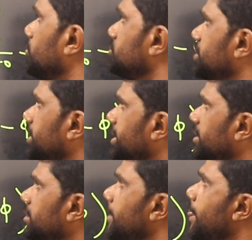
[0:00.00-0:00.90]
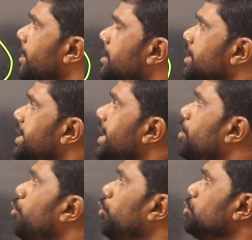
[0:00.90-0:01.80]
question here. A
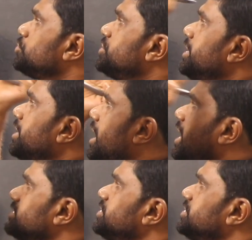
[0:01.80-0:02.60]
hollow cylinder has